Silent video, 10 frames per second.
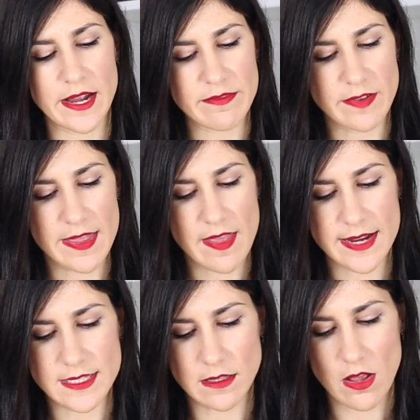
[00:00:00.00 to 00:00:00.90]
I find that
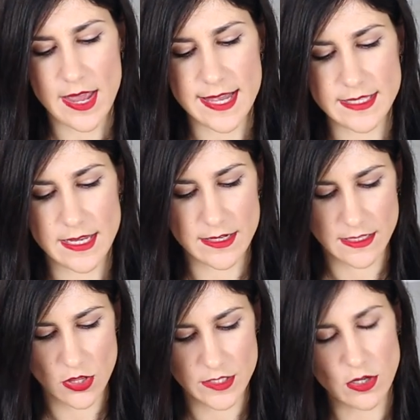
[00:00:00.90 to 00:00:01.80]
it's a lot easier
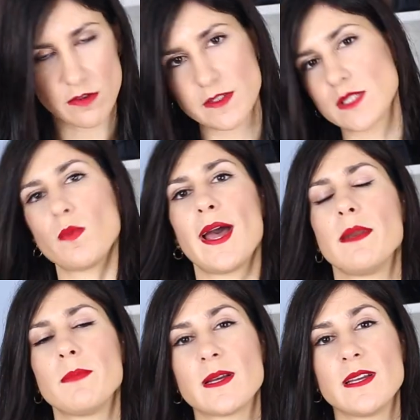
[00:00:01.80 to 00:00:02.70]
to just go for
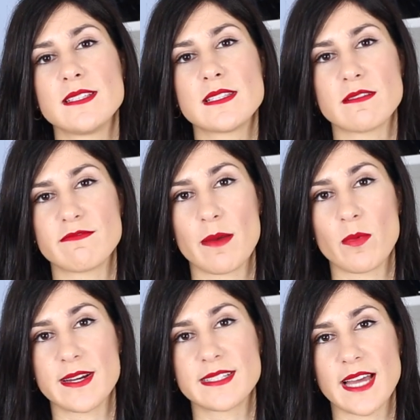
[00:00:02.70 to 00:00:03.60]
suede because the
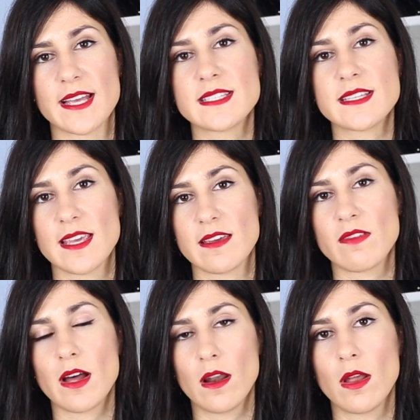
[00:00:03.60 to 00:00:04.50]
fabric does
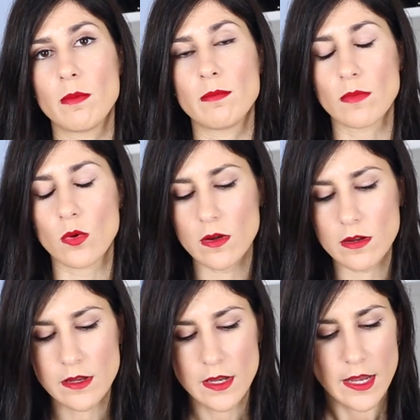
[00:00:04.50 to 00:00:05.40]
give a lot
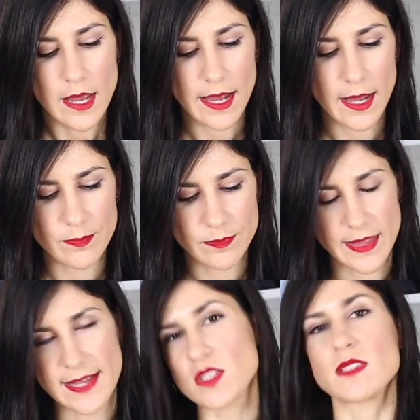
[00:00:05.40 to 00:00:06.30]
more.
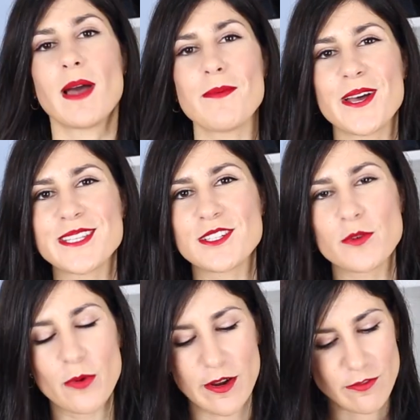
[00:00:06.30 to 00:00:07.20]
That's just my
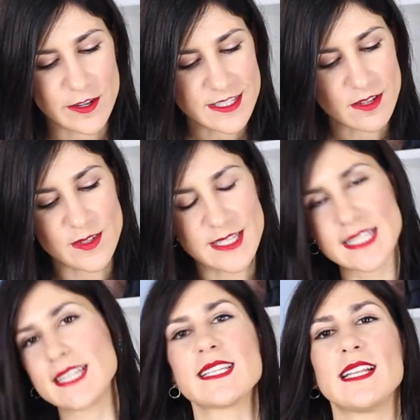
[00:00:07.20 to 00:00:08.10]
personal preference.
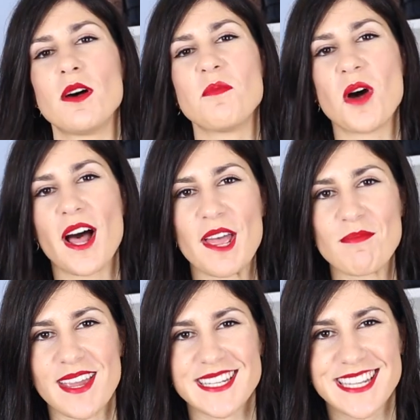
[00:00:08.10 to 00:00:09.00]
Obviously, it's a lot more high
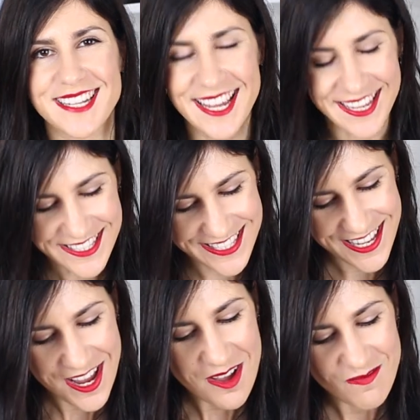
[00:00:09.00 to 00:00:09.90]
maintenance,
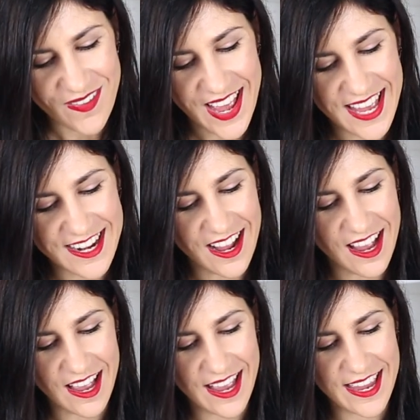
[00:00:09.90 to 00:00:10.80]
but
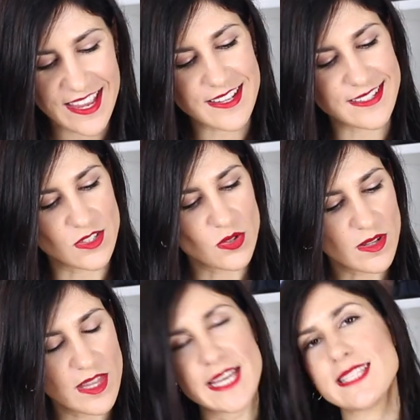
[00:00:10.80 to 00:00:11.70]
I
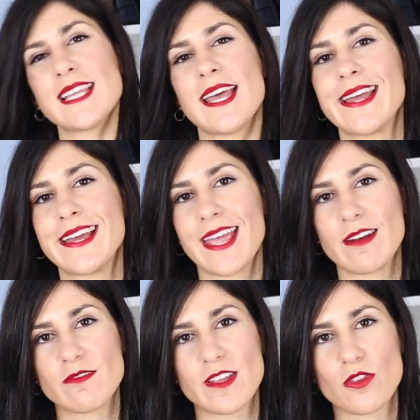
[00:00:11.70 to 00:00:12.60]
adore these. They,
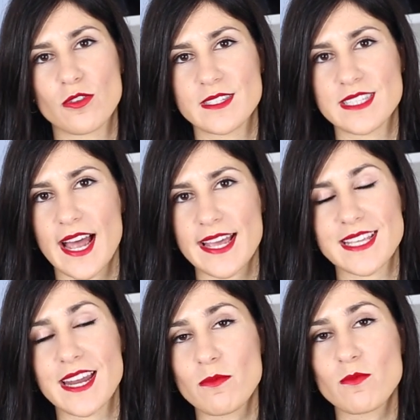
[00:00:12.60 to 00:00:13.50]
again, fit true to
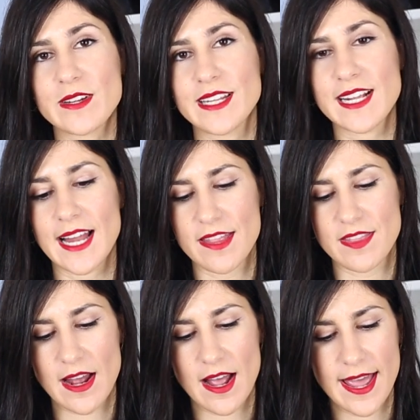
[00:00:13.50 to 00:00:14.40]
size, and I'm really glad
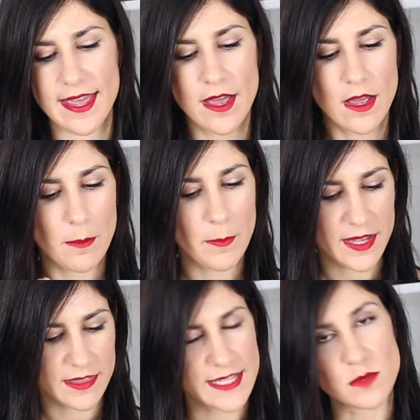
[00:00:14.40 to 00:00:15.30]
that I
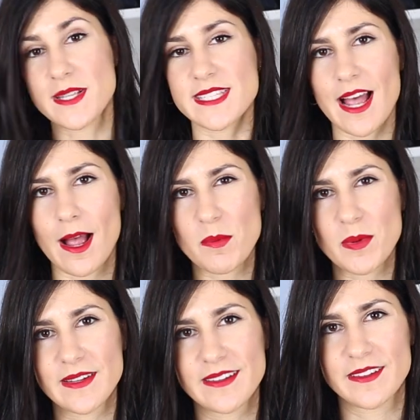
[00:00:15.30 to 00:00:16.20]
picked these ones up.
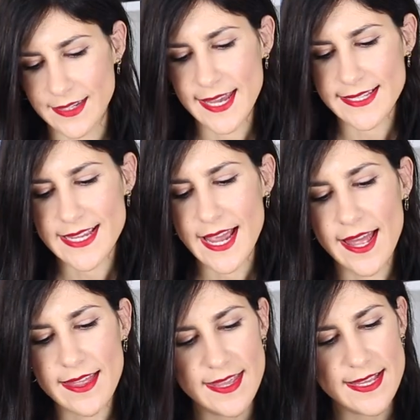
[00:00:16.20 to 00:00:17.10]
Next
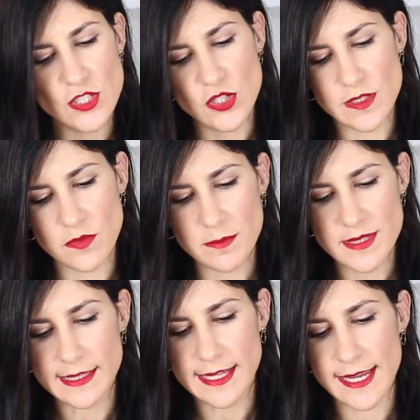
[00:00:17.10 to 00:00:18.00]
are these shoes from
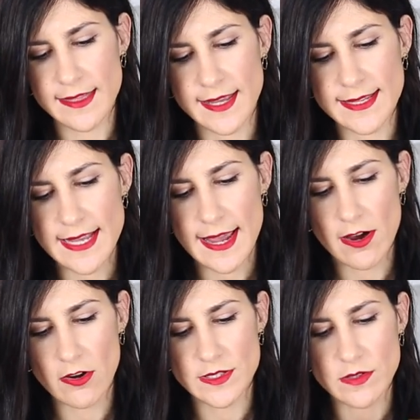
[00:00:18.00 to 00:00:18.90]
Celine. These
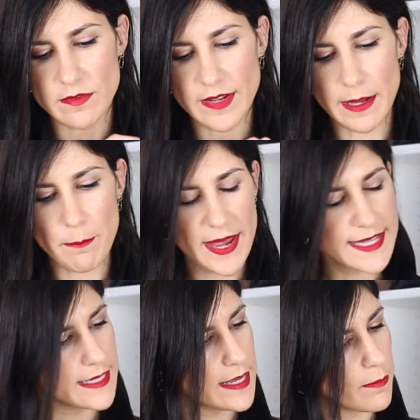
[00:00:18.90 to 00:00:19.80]
are sort of like a
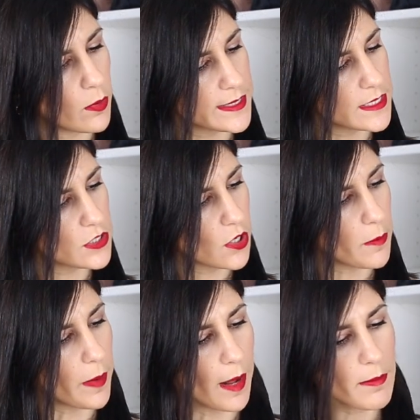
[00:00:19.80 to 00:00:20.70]
basic pointed
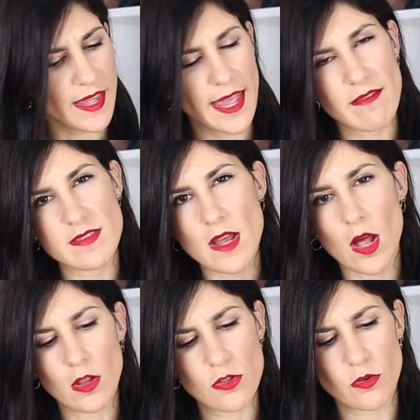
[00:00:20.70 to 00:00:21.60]
toe pump. They have an
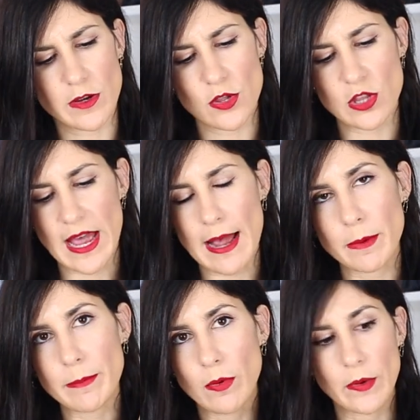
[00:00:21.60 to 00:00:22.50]
ultra
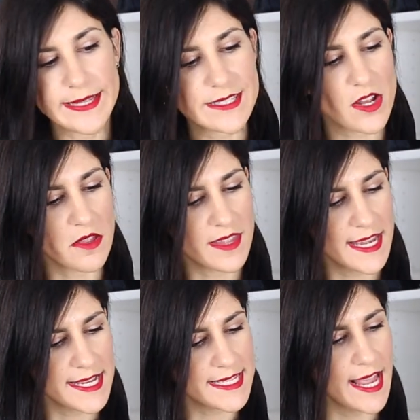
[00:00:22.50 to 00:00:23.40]
sharp point on
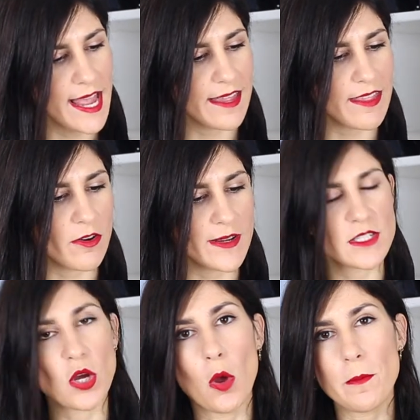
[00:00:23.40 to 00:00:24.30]
these. They're in a
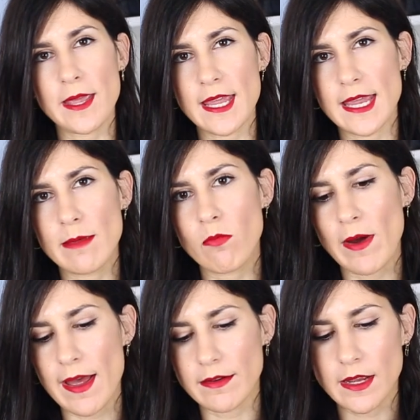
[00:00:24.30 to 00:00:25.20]
taupey
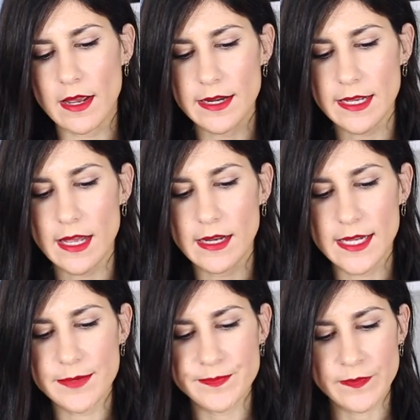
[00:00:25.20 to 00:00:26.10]
brown kind of
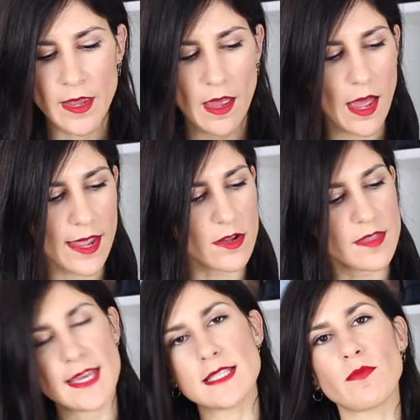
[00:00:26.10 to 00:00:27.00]
color. I
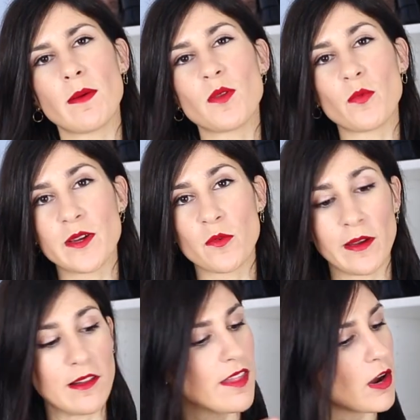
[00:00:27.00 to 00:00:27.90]
got these from The Real Real.